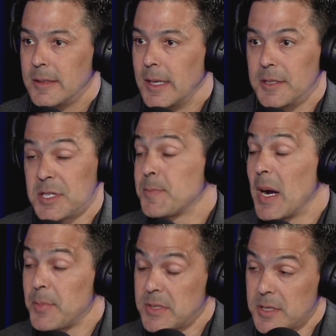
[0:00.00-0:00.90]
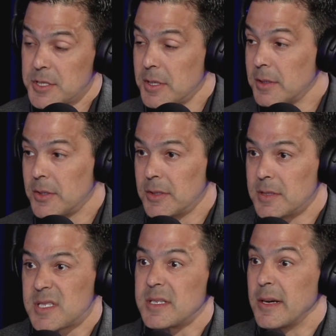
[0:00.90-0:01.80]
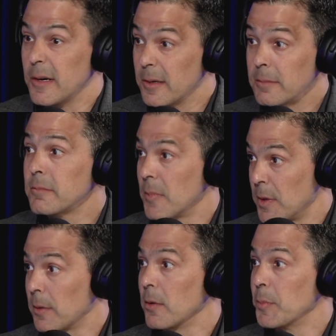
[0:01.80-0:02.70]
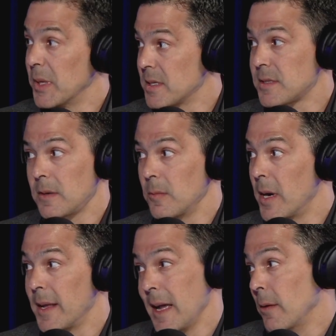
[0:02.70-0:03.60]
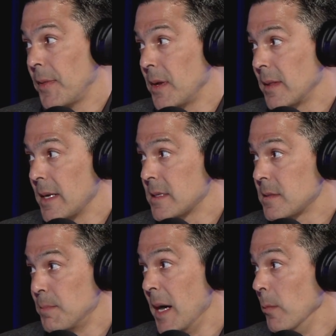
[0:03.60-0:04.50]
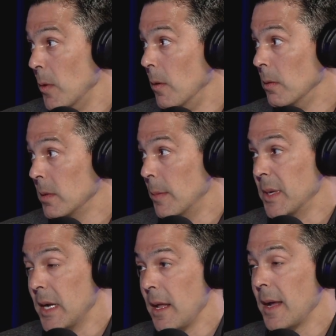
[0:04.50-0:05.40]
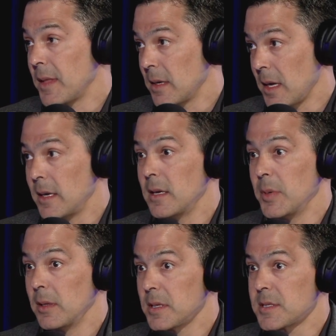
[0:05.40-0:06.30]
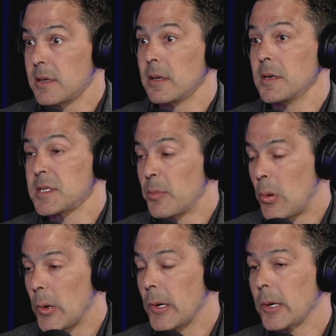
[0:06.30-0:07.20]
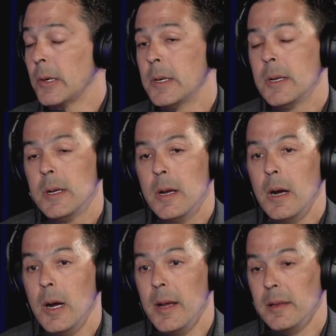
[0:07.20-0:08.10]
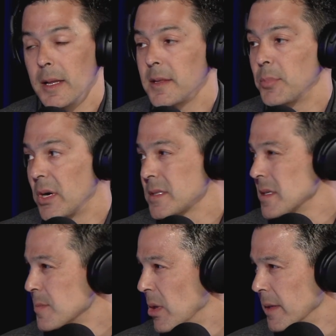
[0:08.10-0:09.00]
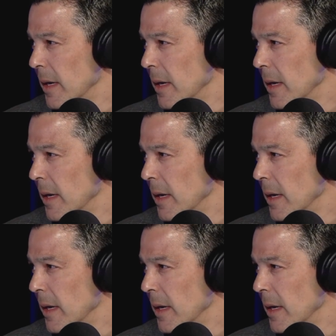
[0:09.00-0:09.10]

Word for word: uh, just by position could steer the group in a certain way. And I don't think that's my role. I mean, I, I think I need to be a listener, a supporter, uh, and let the process play